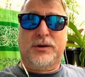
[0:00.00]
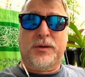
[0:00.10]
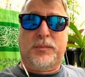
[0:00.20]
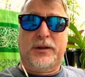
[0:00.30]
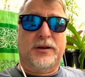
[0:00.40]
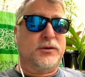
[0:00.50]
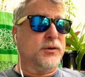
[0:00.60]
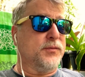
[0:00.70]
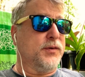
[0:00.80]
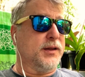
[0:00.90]
your
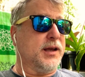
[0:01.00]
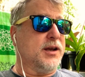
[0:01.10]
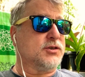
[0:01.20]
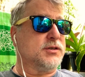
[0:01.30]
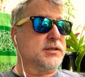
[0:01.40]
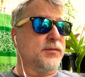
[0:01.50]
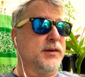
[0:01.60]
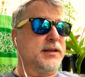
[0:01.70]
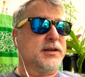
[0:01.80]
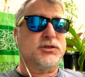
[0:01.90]
political affiliation and stuff
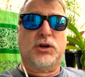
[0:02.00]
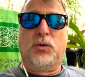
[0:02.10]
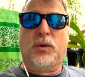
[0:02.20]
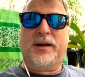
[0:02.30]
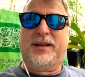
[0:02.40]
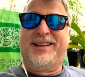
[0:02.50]
like that, because you know what?